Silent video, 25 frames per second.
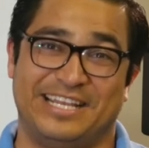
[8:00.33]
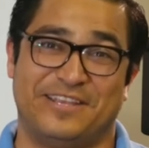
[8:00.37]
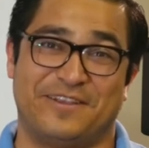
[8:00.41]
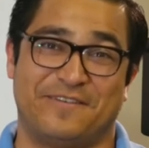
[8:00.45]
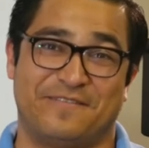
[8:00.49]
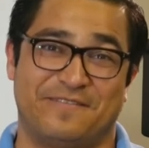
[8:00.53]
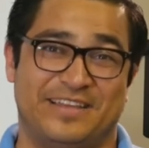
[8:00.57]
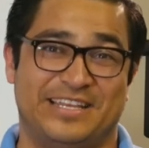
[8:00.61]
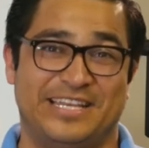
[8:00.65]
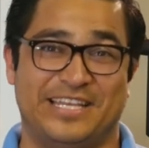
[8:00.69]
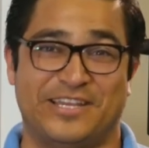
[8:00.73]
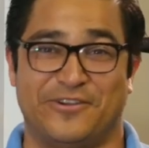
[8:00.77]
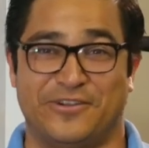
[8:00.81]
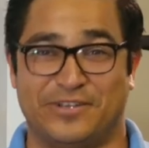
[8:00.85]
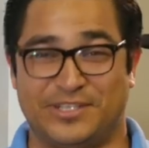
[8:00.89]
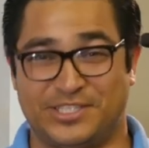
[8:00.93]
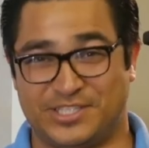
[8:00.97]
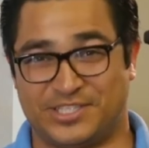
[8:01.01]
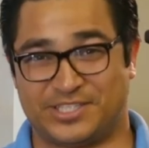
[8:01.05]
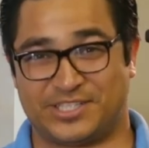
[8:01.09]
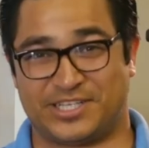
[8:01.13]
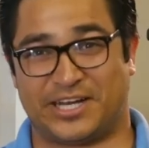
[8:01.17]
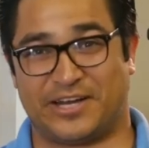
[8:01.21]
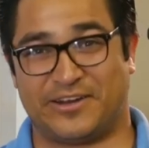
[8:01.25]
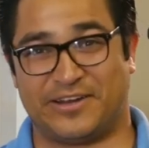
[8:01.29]
your video and
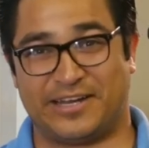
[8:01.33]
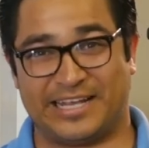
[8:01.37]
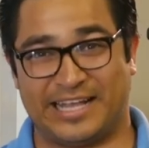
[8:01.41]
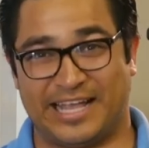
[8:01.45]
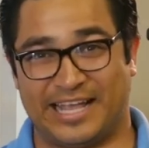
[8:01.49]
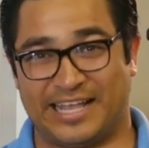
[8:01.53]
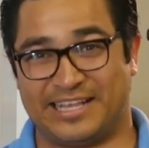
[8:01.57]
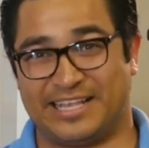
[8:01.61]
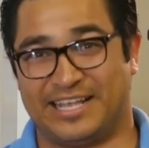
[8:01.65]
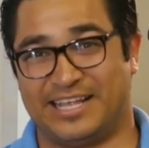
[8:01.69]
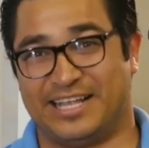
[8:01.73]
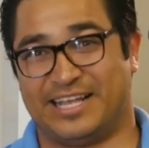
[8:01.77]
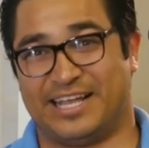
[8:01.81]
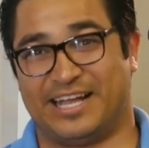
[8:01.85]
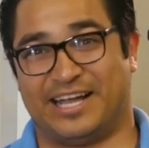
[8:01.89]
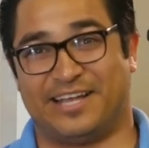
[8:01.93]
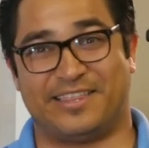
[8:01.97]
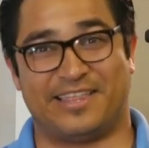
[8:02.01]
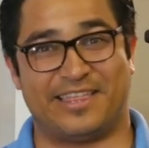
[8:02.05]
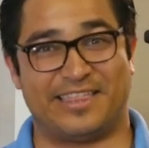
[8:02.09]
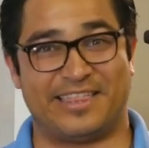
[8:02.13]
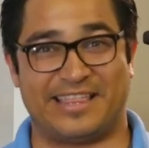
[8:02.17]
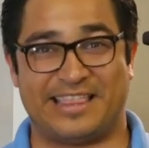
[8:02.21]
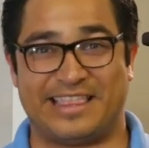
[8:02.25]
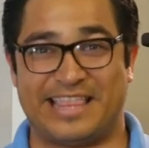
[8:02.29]
sharing it.
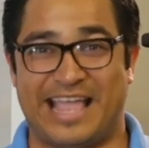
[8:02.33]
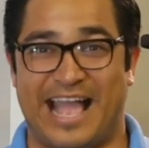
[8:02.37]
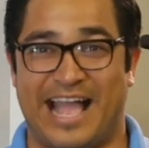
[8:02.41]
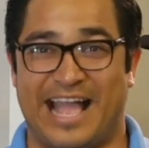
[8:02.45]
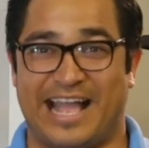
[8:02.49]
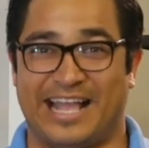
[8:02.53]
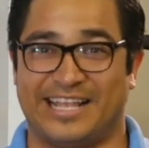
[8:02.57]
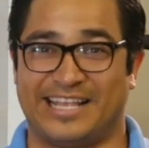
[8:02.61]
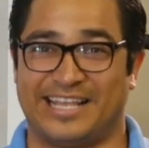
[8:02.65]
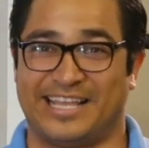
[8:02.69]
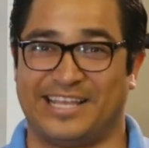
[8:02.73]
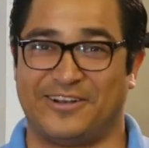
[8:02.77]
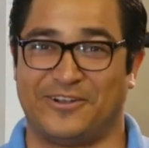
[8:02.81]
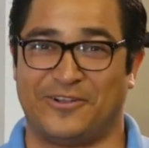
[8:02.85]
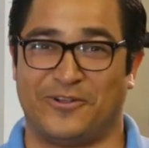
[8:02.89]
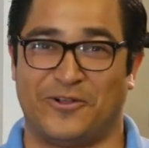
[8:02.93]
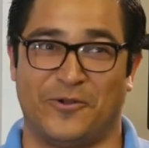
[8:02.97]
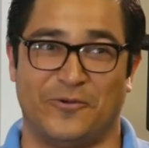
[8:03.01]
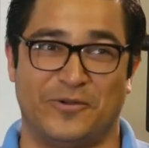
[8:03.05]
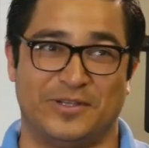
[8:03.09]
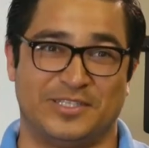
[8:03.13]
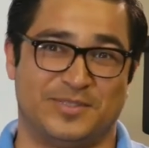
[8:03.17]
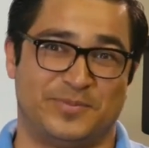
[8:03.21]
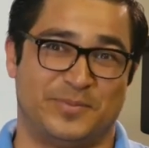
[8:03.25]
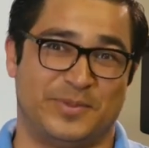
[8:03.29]
Other than that, it'll
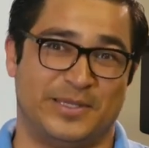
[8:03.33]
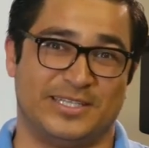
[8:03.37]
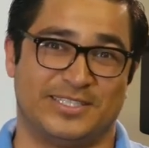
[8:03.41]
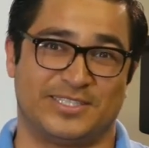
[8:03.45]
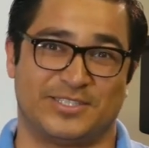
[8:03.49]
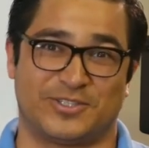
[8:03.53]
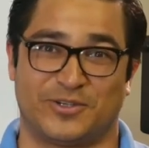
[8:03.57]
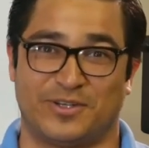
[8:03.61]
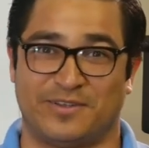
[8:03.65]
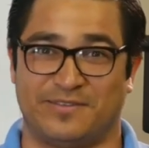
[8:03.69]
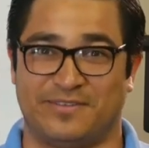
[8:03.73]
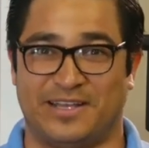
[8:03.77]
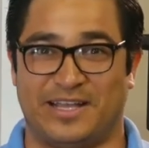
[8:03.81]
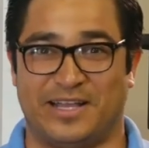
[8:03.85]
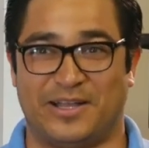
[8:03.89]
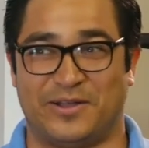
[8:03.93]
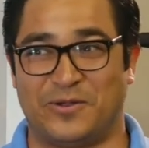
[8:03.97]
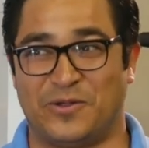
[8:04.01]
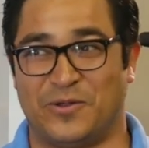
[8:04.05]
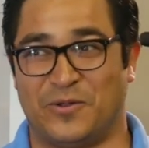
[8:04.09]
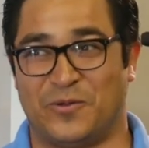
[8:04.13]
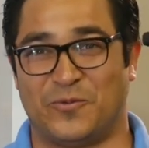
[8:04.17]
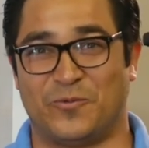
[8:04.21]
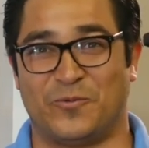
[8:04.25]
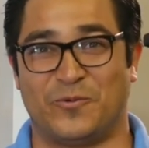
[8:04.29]
always be sort of a
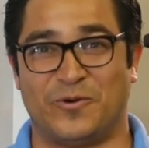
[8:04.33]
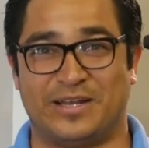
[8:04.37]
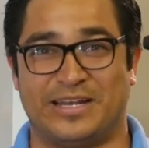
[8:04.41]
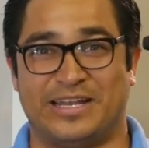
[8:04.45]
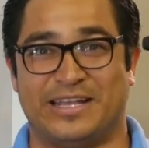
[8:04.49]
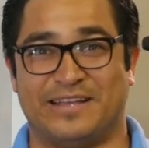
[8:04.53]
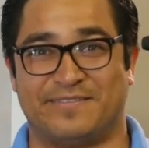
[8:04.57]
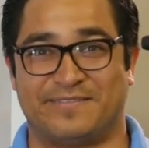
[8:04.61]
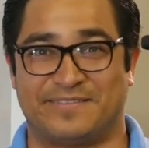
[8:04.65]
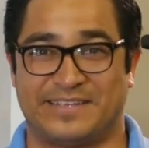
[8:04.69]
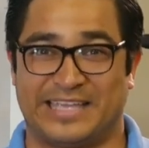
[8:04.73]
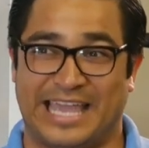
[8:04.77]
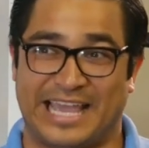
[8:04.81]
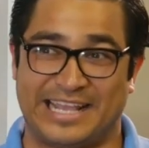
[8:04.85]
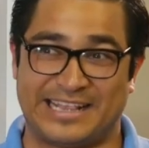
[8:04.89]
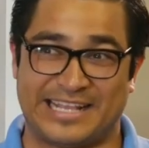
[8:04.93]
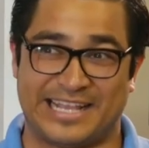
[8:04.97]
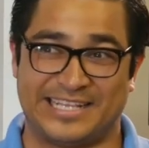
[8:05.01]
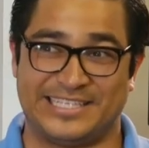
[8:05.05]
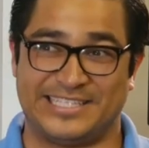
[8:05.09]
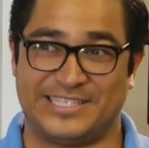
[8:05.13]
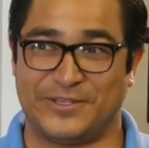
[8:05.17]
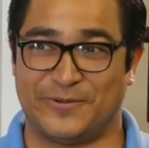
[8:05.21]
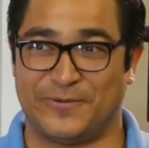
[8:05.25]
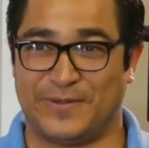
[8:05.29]
what if, can
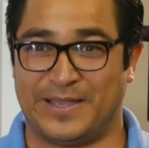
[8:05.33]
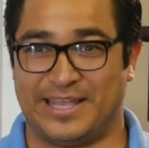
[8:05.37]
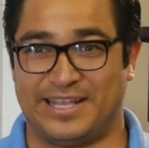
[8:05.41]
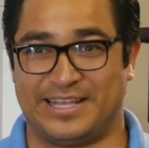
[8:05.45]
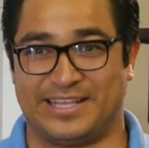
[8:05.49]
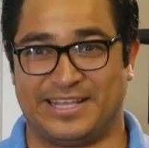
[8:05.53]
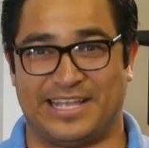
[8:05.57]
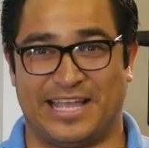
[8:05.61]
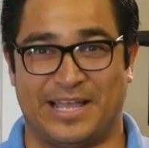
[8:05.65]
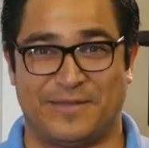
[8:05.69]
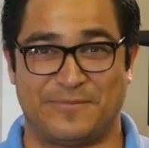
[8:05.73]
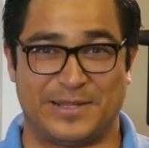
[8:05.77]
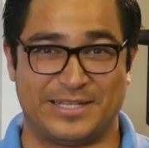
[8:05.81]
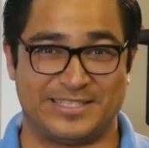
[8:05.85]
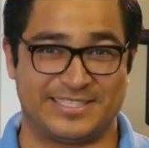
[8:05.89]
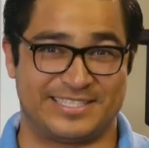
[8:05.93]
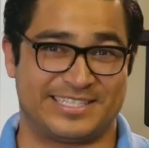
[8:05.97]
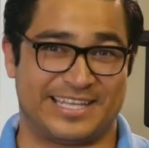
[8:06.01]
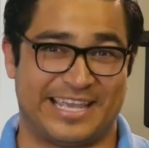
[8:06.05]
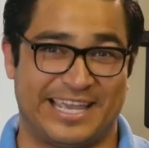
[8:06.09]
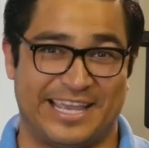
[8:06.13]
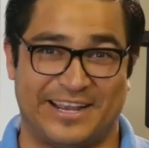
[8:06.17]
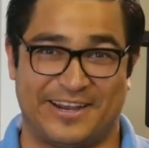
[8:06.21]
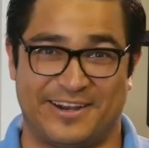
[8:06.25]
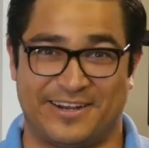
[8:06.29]
I do it, am I
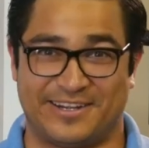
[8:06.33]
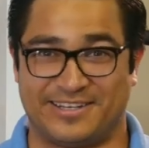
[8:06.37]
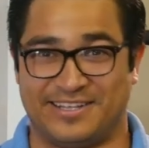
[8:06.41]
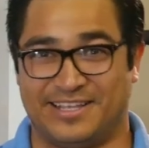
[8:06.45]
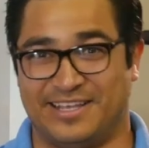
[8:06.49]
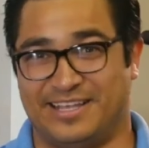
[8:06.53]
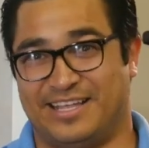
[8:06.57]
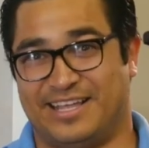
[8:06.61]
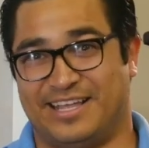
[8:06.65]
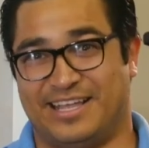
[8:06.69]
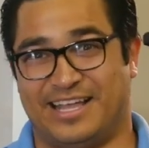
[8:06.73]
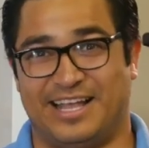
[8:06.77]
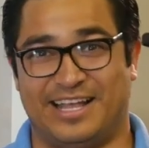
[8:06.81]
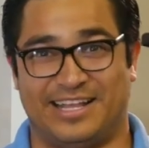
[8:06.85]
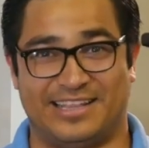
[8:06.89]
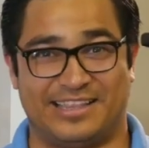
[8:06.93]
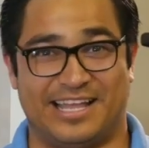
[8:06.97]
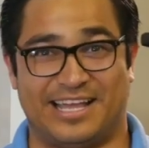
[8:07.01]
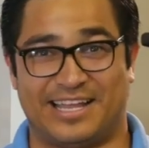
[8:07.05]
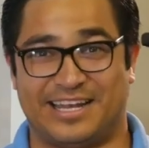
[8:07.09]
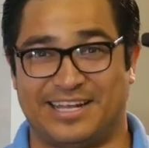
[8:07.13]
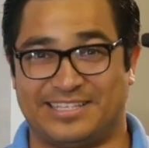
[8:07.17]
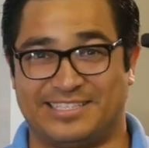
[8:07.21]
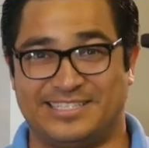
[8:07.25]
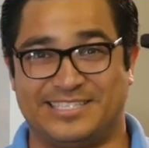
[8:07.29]
scared, a
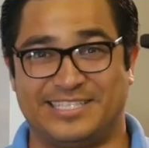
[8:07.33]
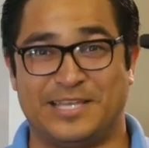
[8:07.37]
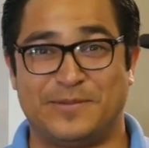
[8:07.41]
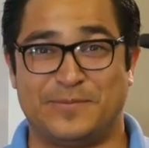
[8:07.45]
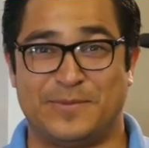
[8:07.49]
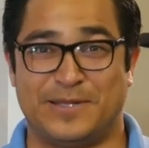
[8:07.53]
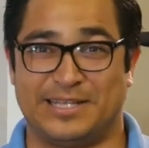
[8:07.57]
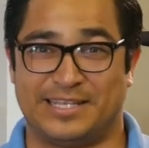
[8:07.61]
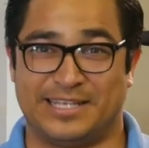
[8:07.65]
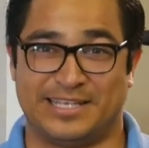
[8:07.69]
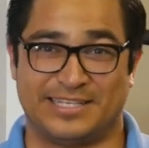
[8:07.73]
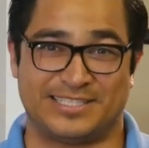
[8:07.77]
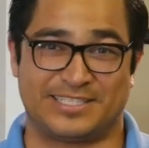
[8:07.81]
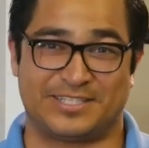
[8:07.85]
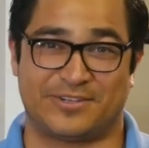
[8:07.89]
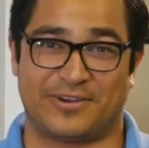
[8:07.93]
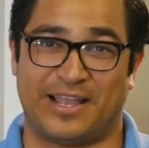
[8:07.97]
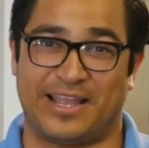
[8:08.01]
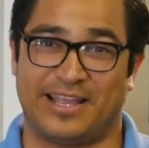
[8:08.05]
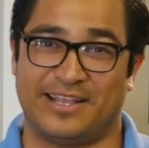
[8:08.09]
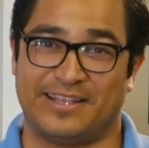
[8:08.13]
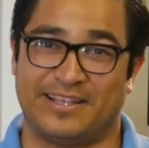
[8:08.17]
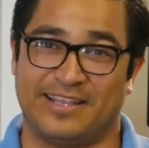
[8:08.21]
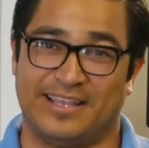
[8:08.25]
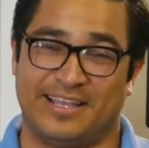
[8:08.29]
lot of timidness, right?